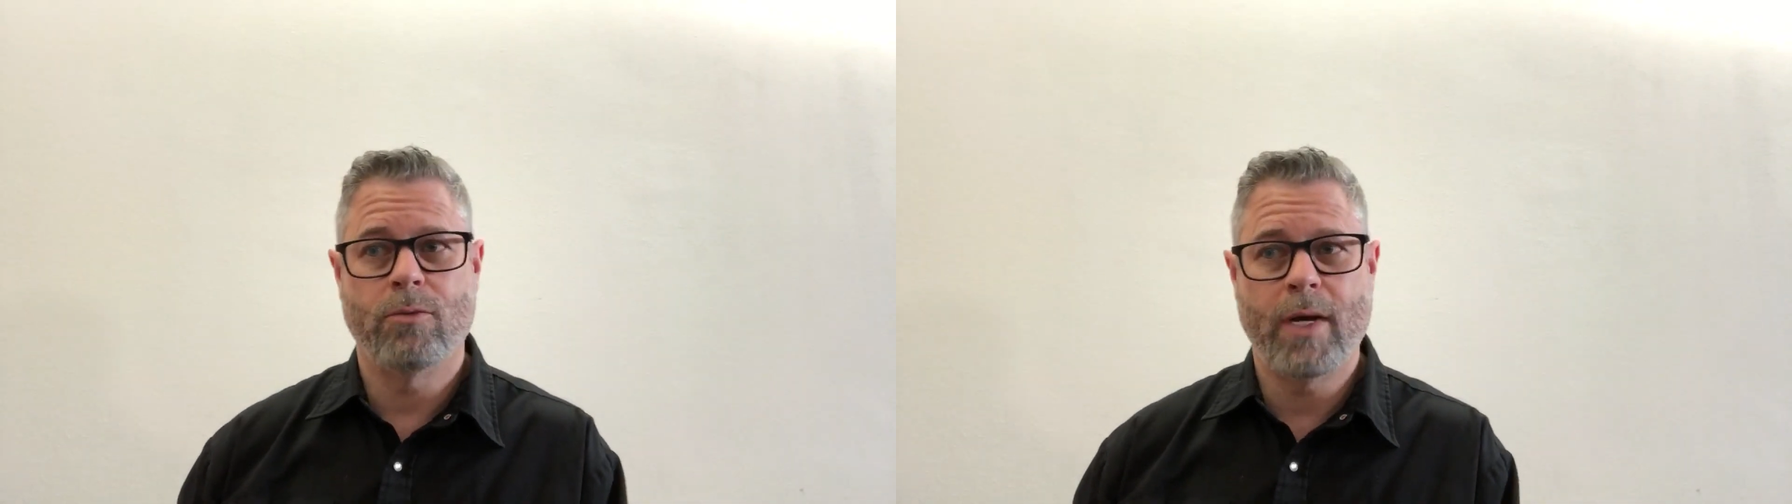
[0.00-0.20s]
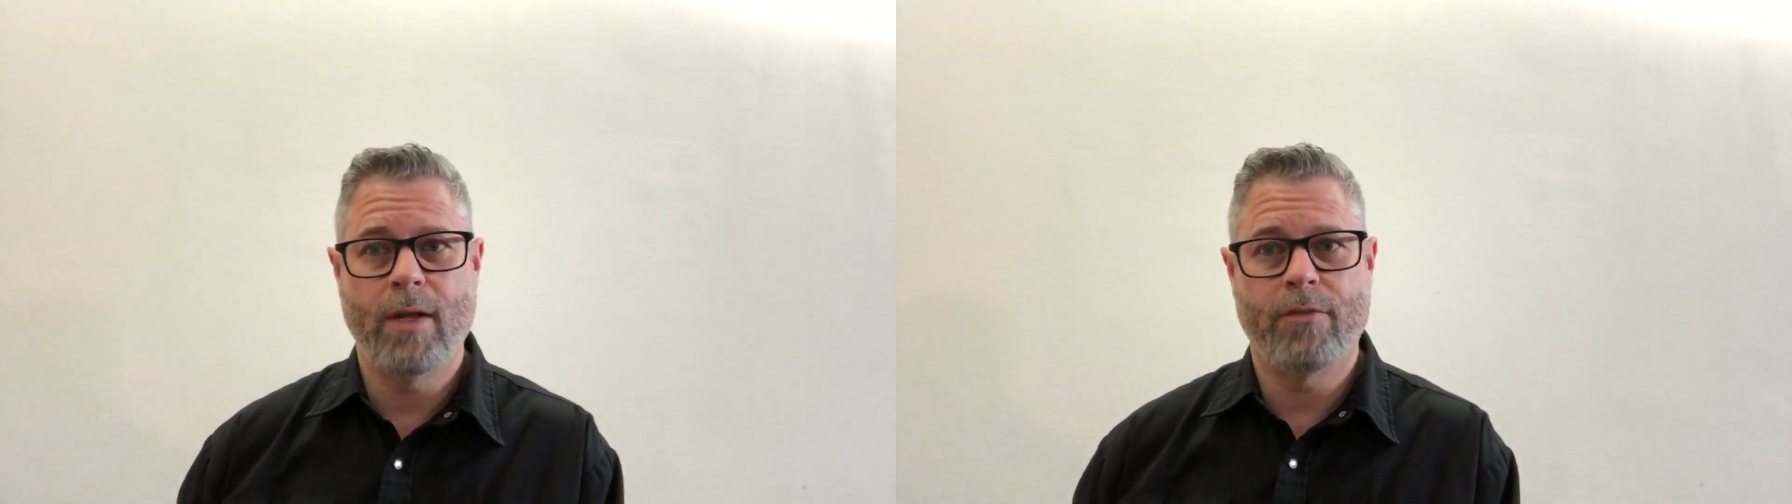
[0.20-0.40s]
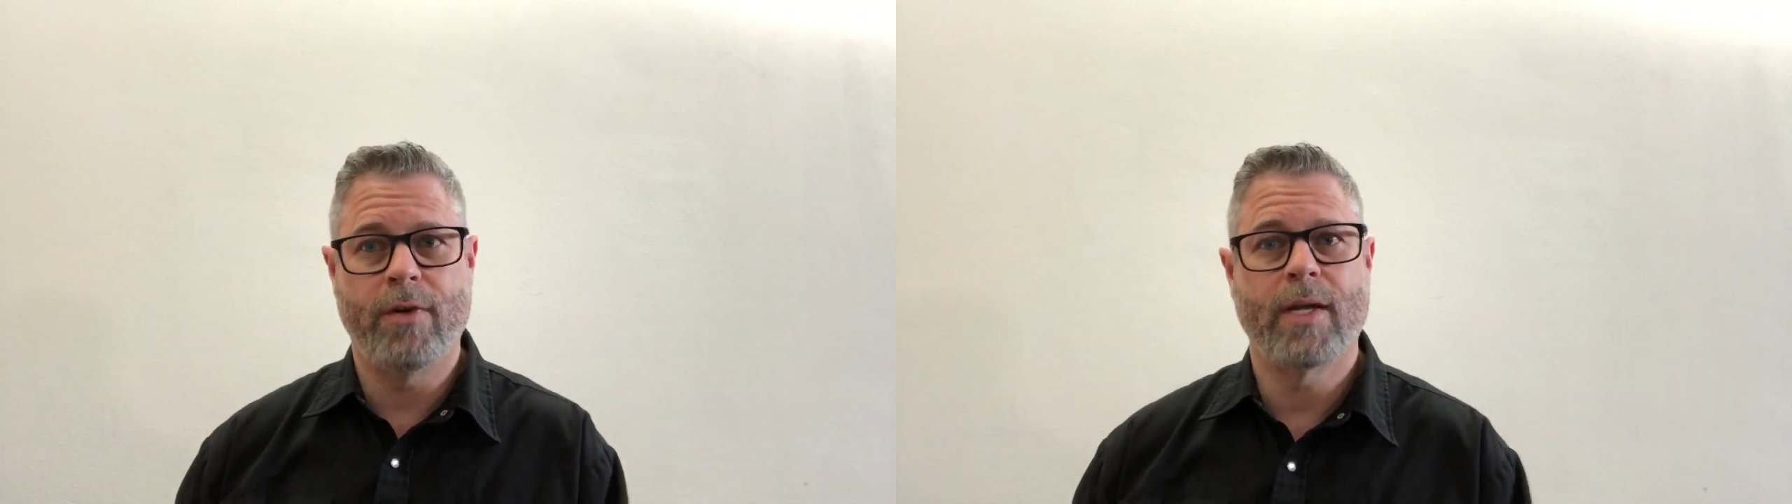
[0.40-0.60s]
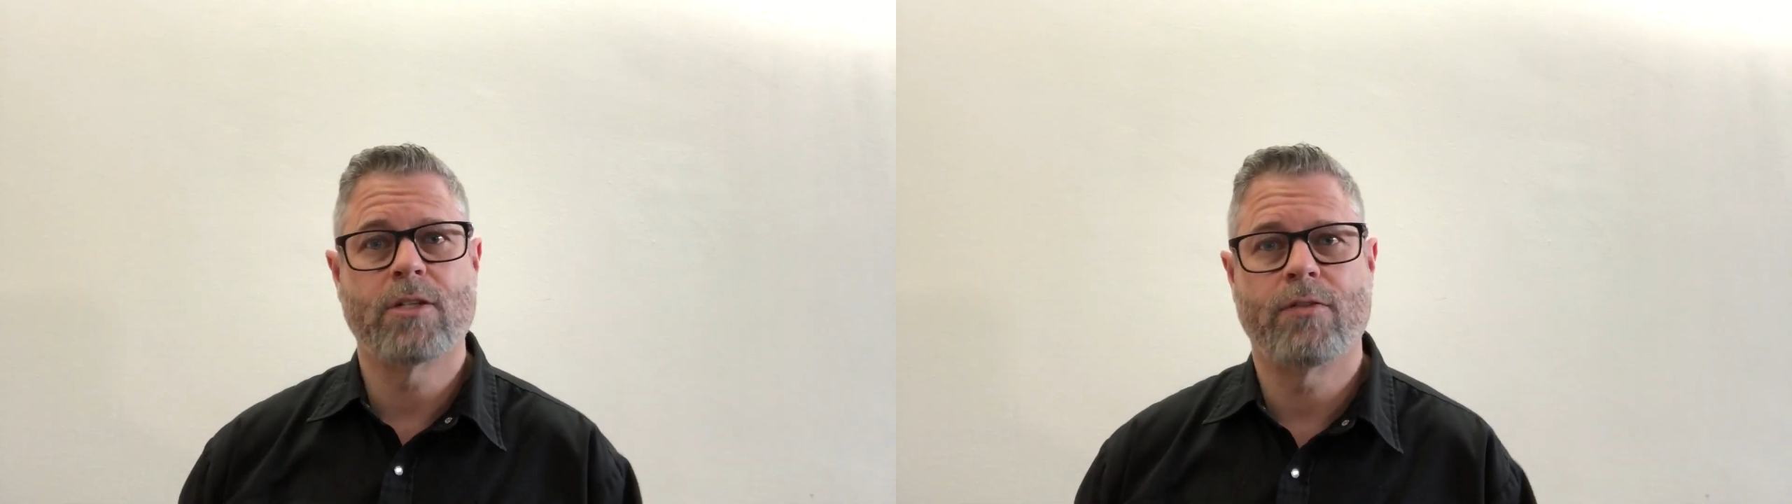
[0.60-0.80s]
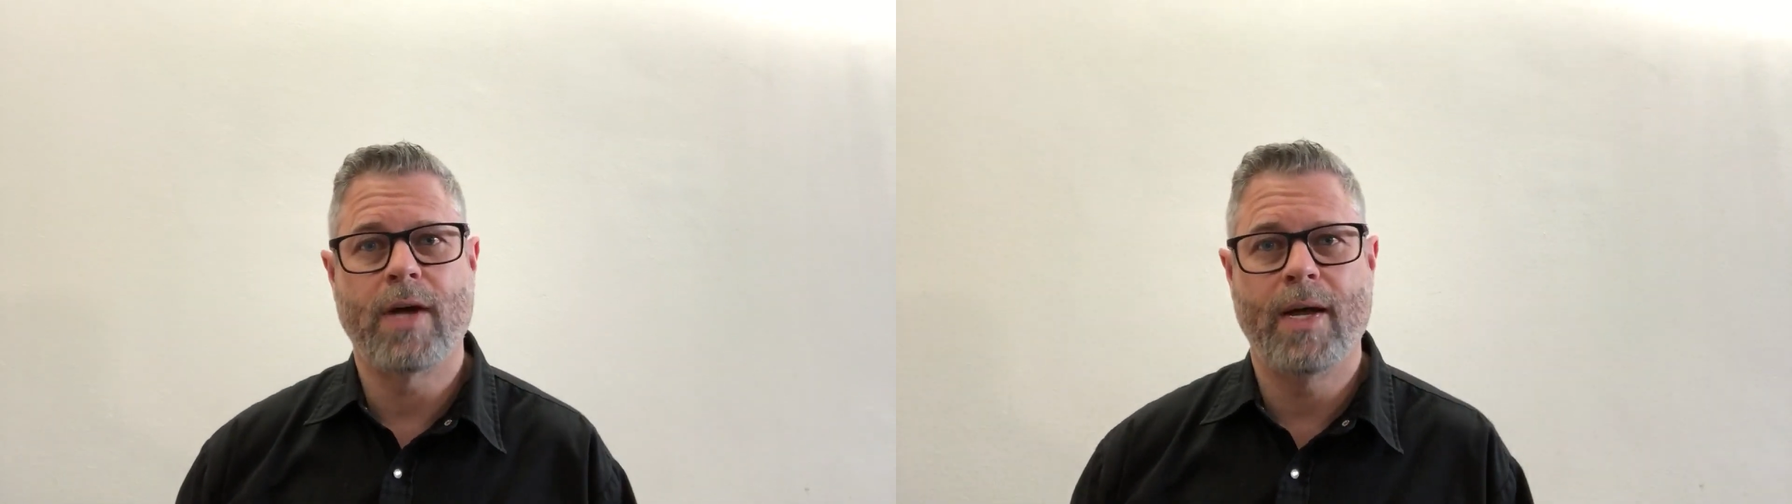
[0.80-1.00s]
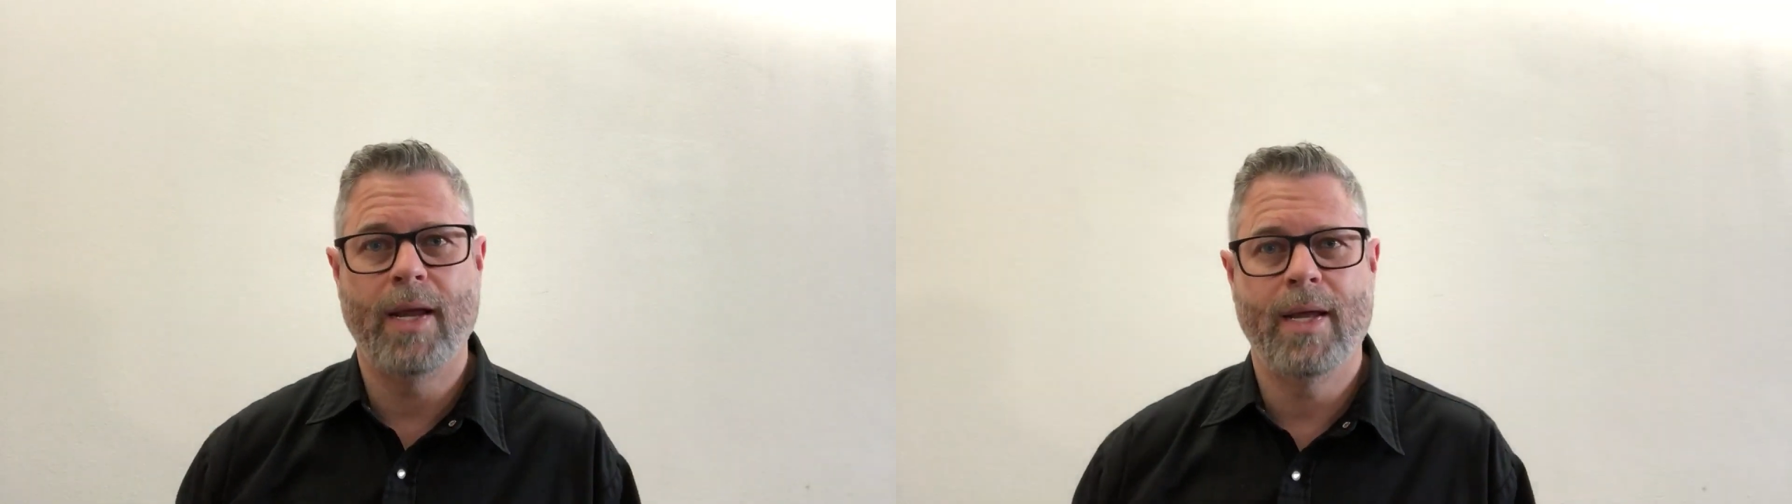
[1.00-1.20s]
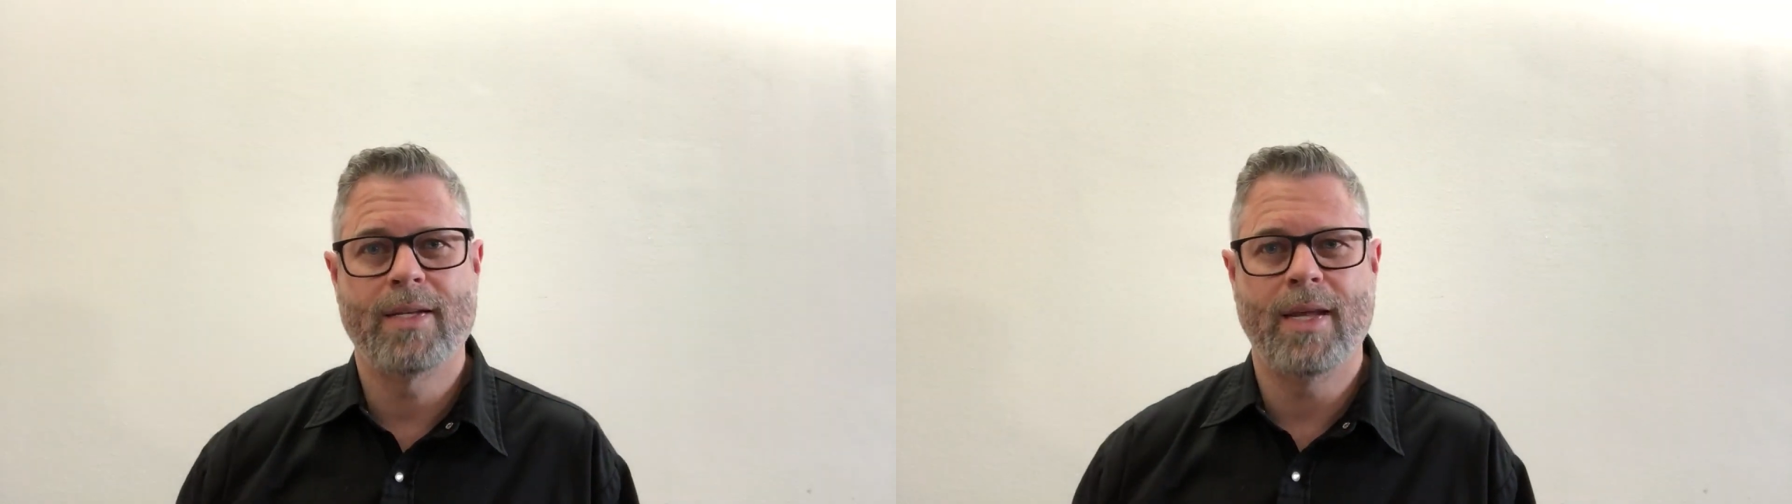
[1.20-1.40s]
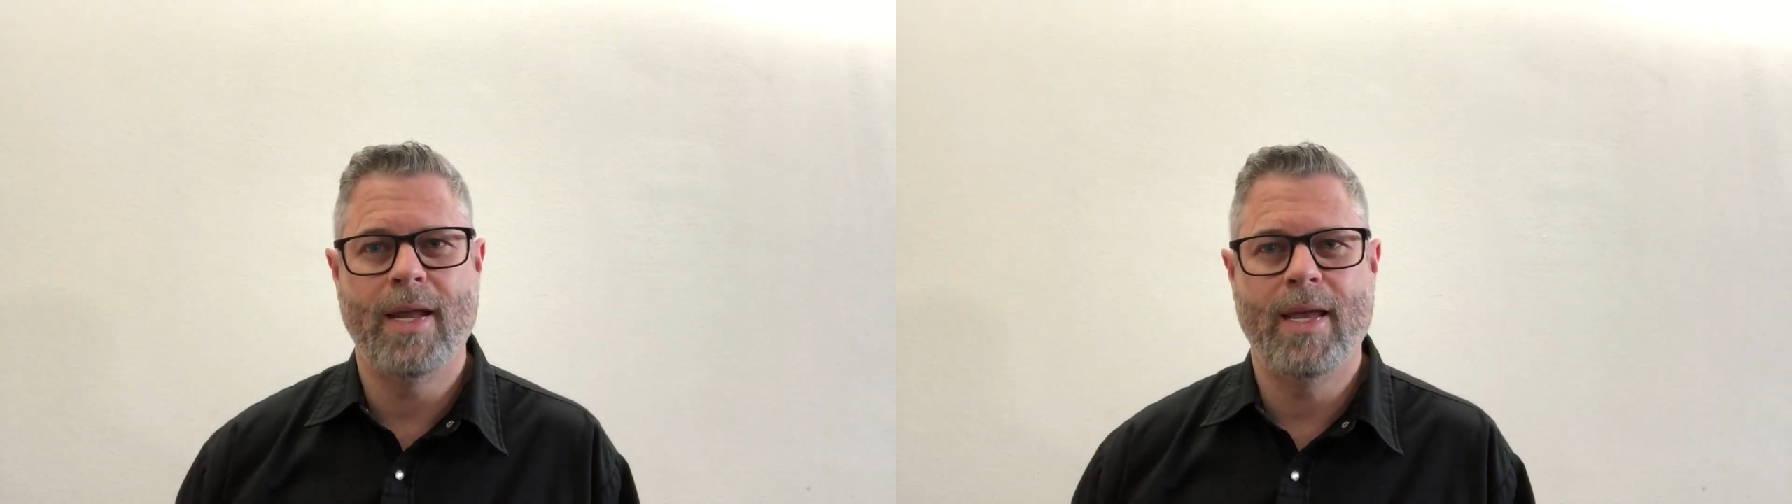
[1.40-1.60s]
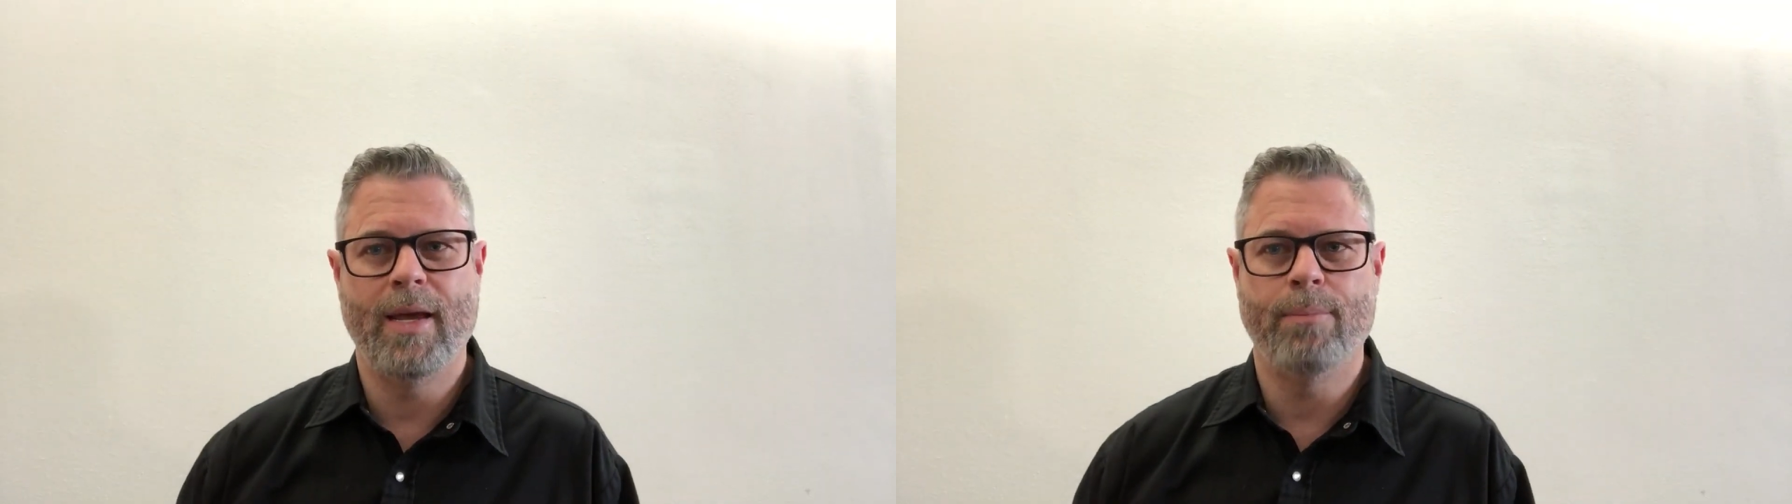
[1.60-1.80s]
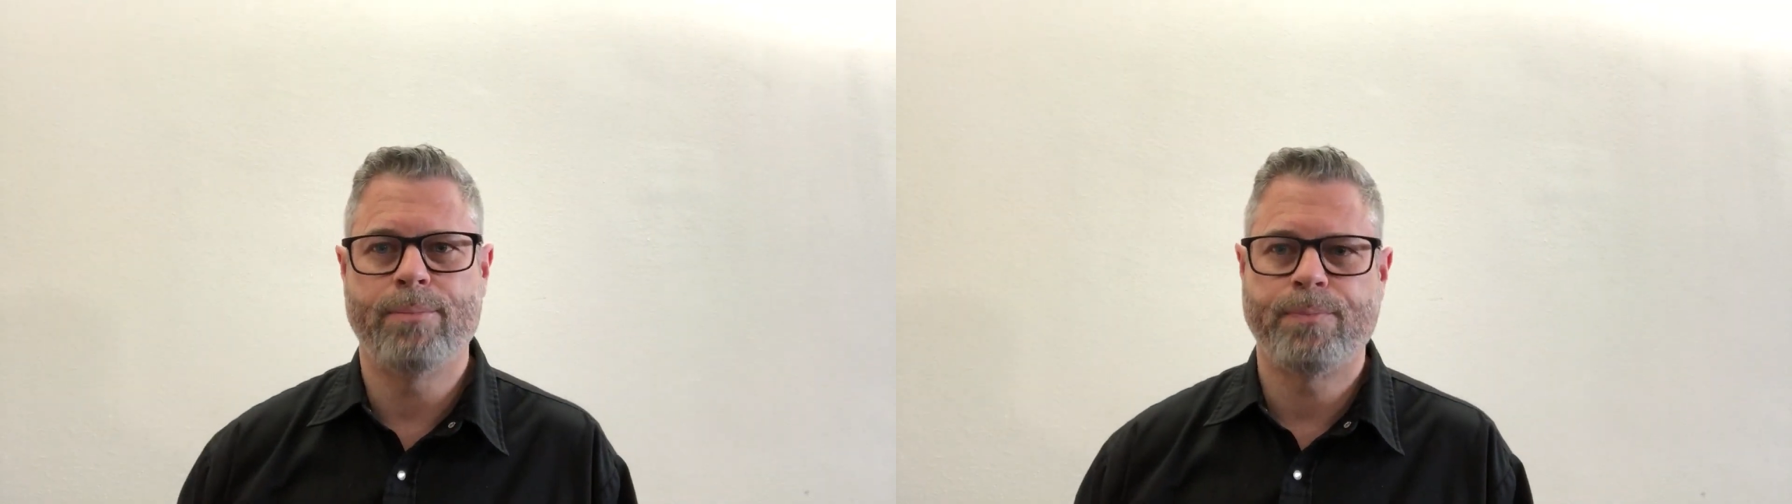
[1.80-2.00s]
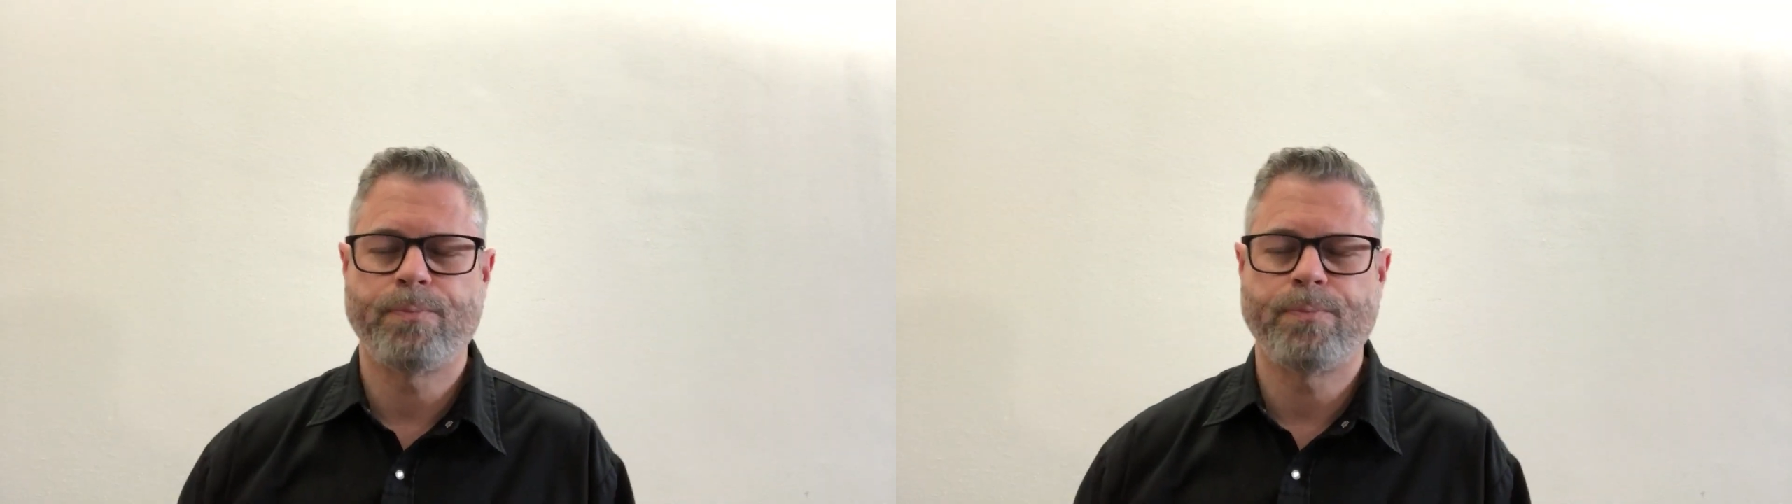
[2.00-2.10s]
ready for next Friday at 10 a.m.